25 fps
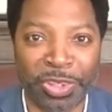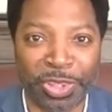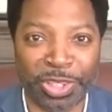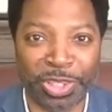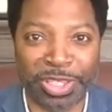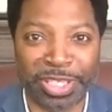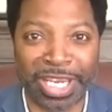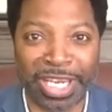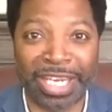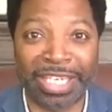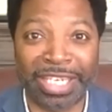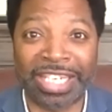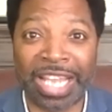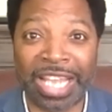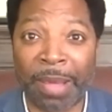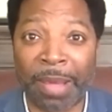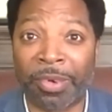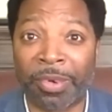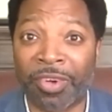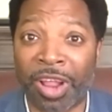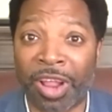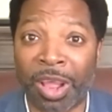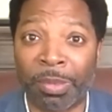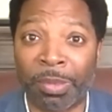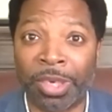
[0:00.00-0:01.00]
the second time
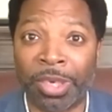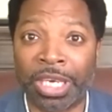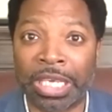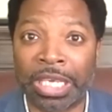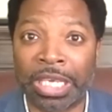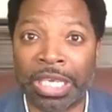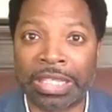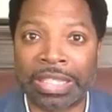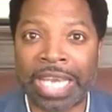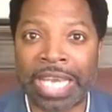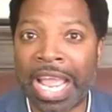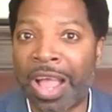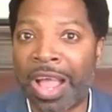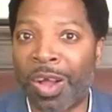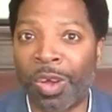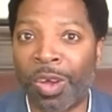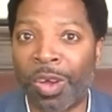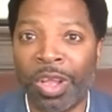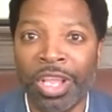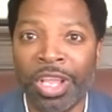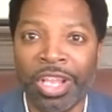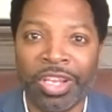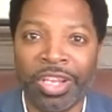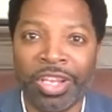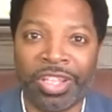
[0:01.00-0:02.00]
around because now
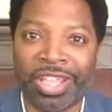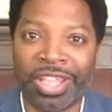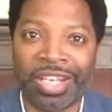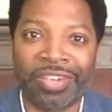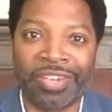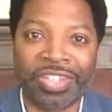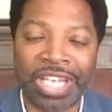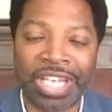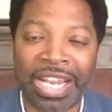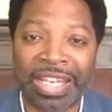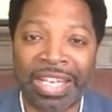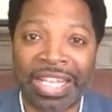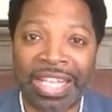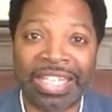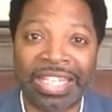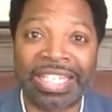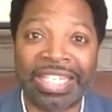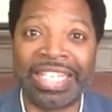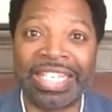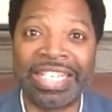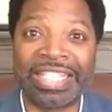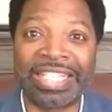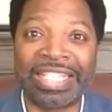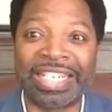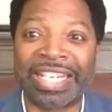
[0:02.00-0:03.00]
you think it's kind of like the
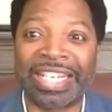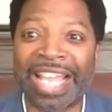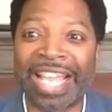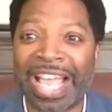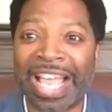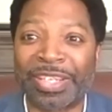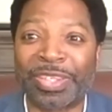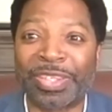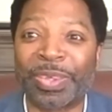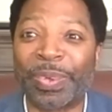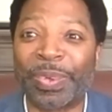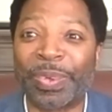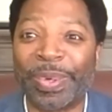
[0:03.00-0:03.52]
keys to the castle.